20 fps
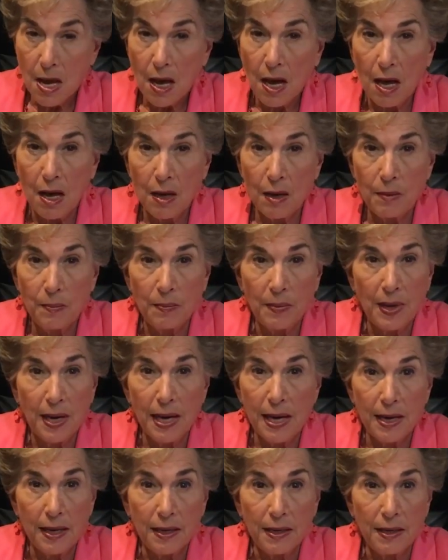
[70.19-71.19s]

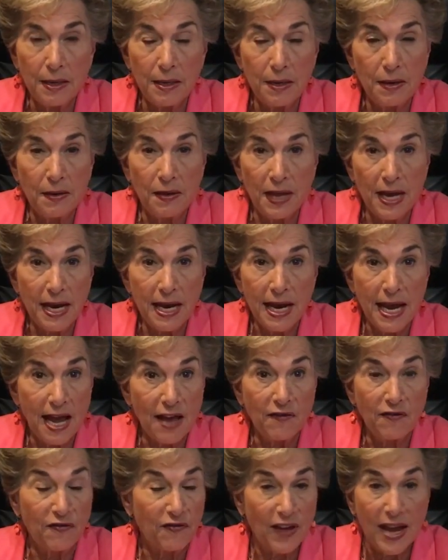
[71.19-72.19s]
And they
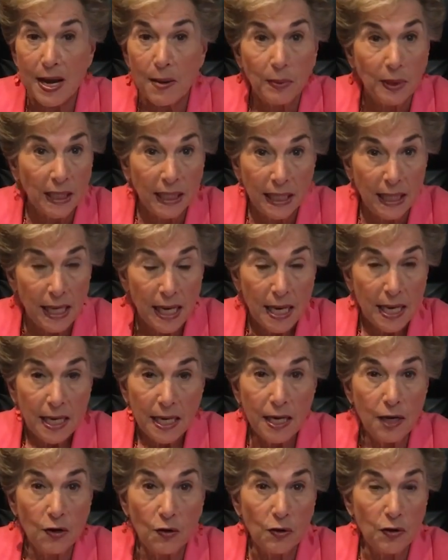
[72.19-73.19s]
have family
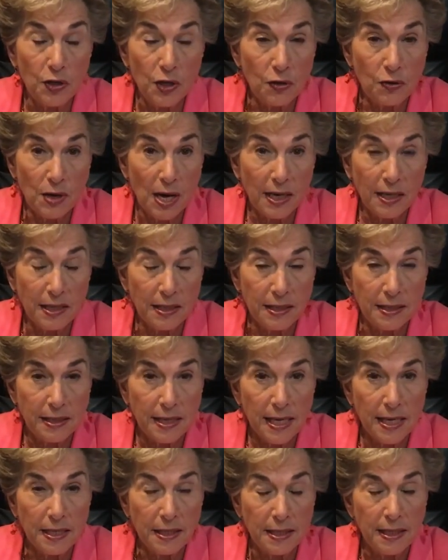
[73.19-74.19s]
here in the United
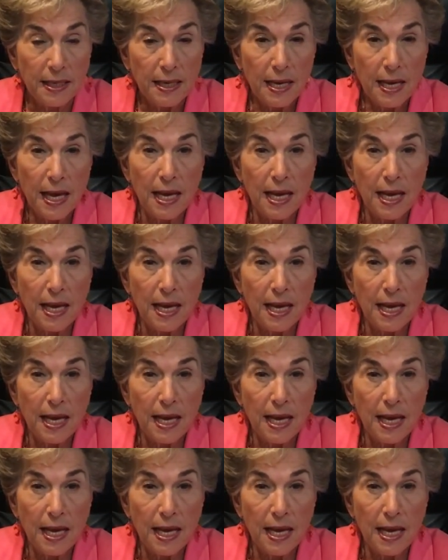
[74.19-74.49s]
States,